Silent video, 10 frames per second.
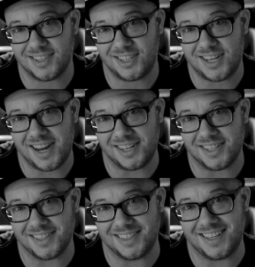
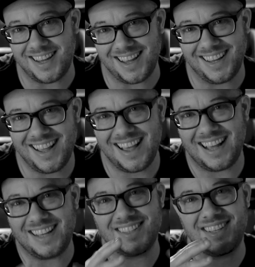changes
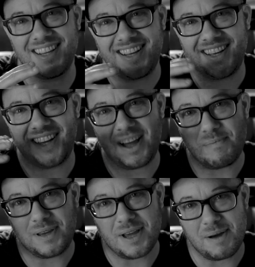as I
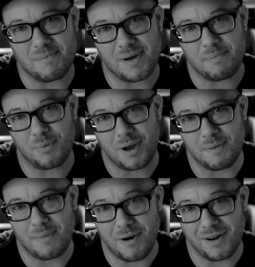become a
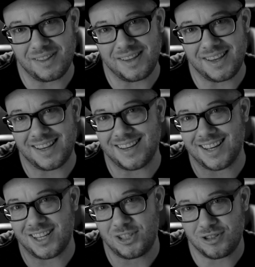primarily
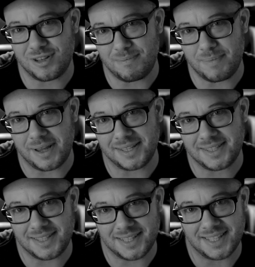
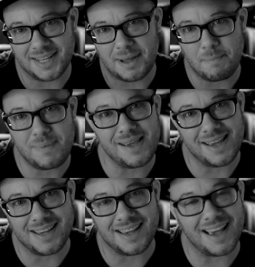estrogen-based
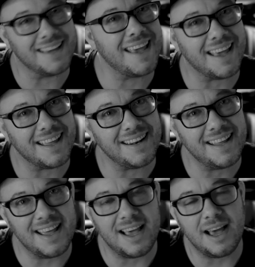being again,
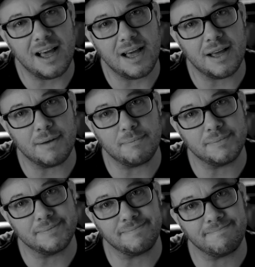
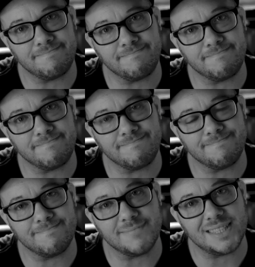and
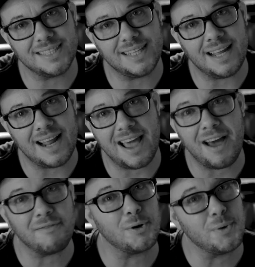I
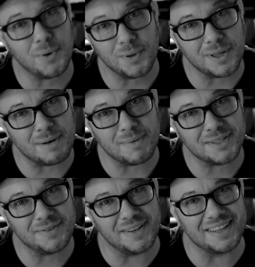have a whole lot of
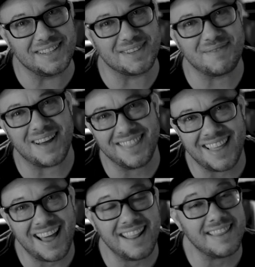mixed feelings about
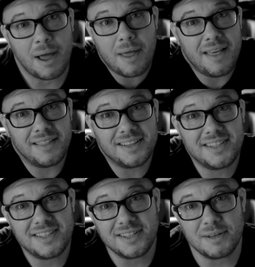that. This
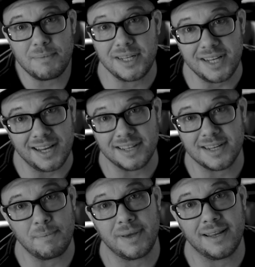decision may change.
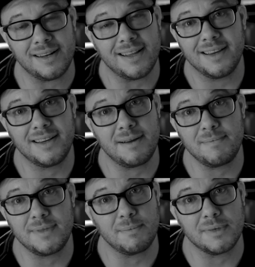I mean,
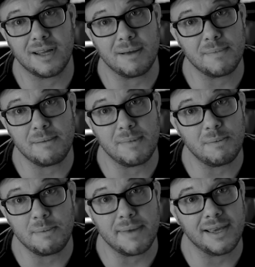come summertime, I may
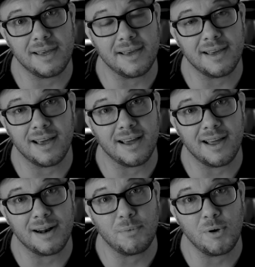be making
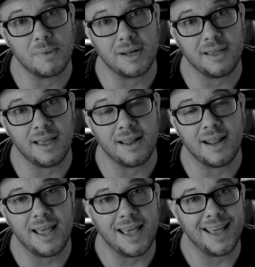an appointment again.
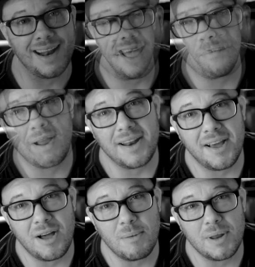And right
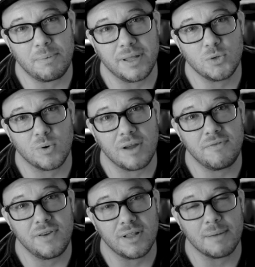now, I'm in a place where I
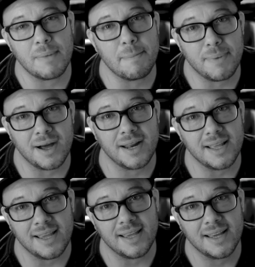feel like my
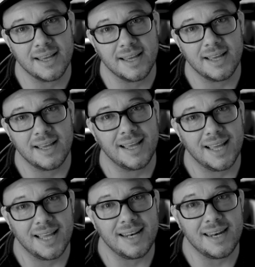body
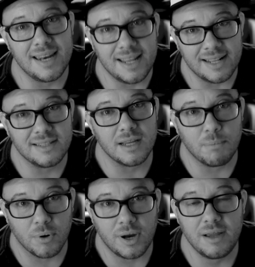needs a
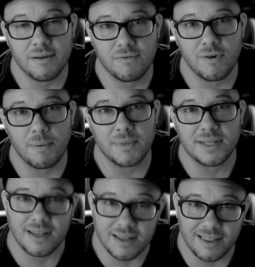break from the
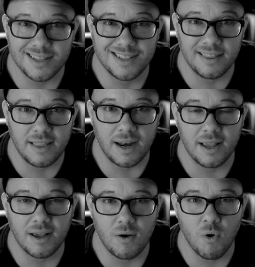
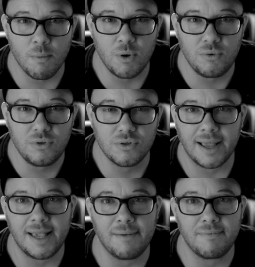synthetic hormones. I
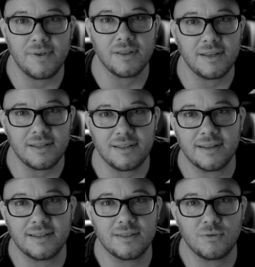keep feeling
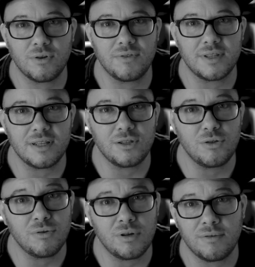sort of this
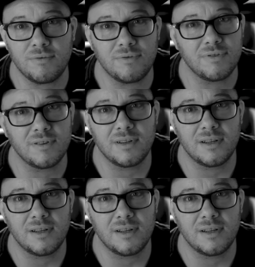intuitive